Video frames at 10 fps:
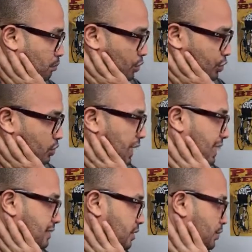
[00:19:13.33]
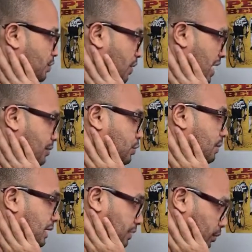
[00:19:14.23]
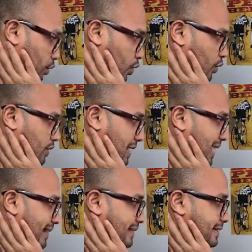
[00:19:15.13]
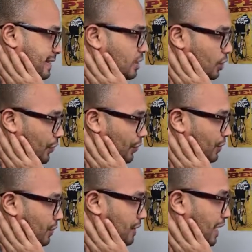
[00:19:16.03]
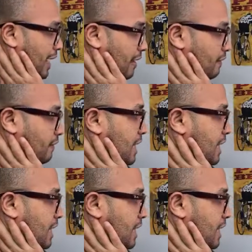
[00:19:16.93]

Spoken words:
module can subscribe to multiple hooks, and a single hook could have